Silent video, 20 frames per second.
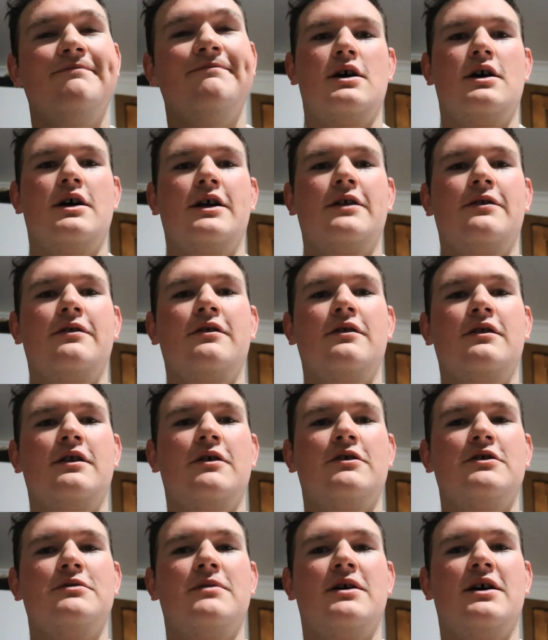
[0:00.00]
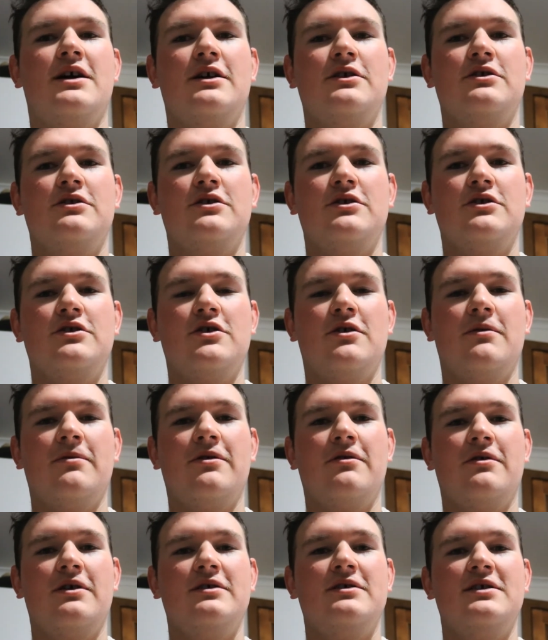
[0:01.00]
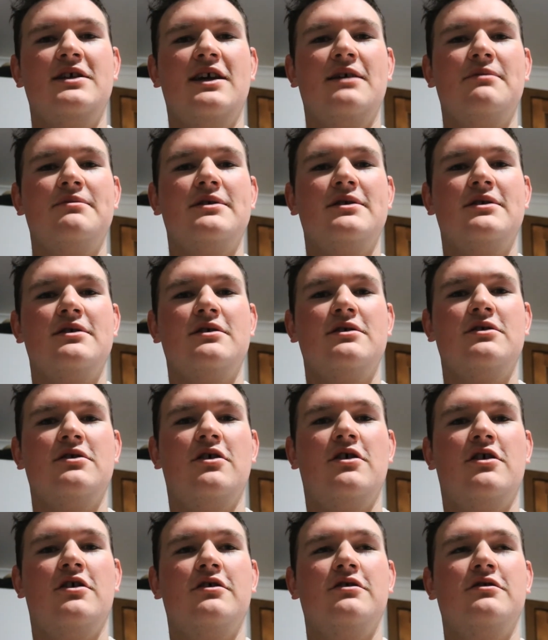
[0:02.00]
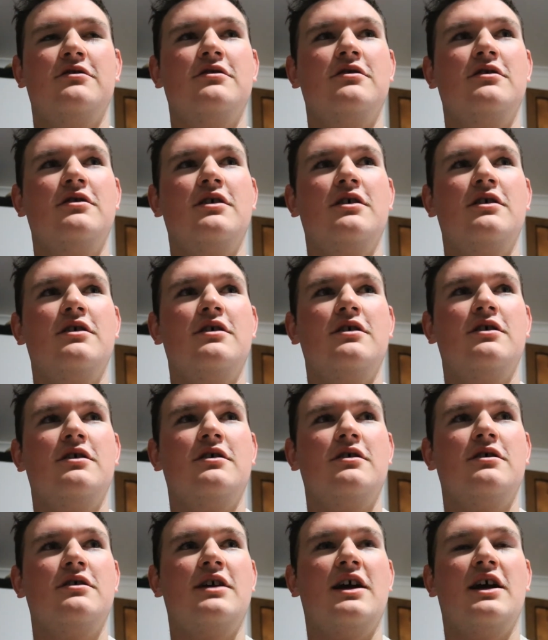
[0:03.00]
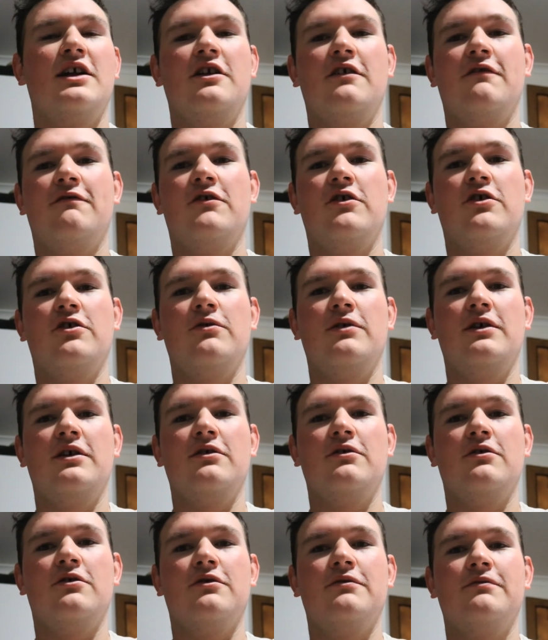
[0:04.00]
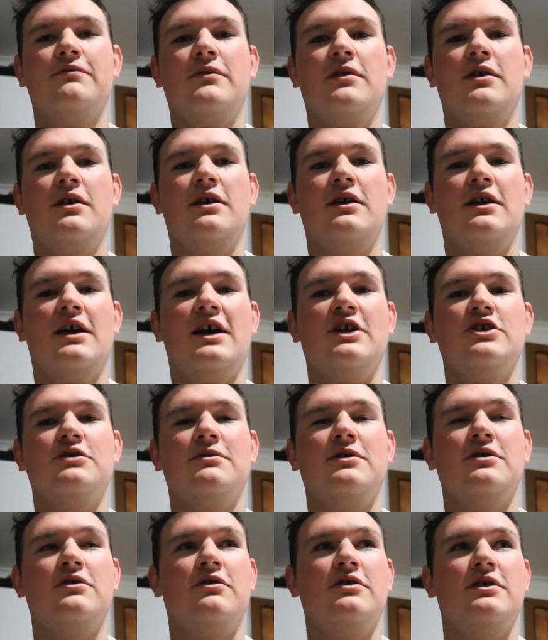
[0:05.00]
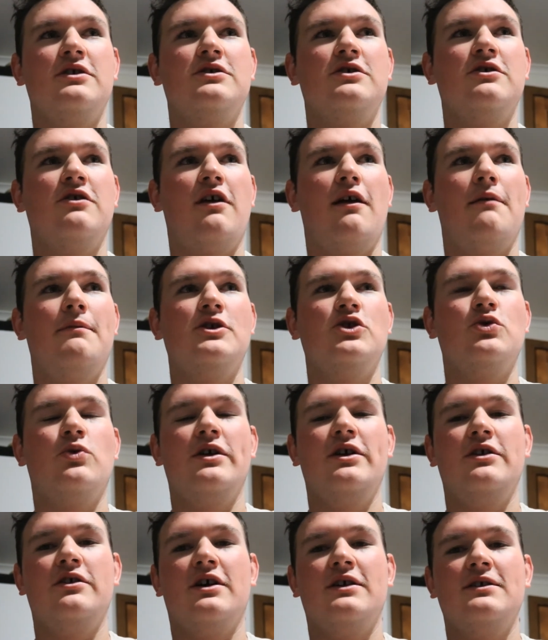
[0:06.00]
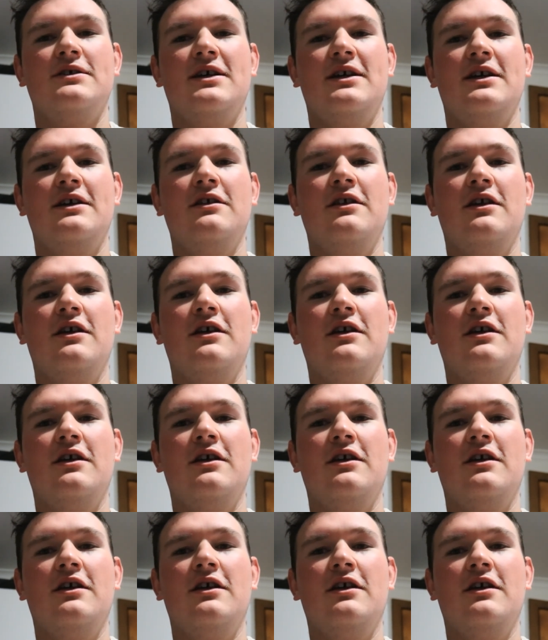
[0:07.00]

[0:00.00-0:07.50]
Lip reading: All right, that was my top three tips on gaining a following or engagement on Instagram in 2019.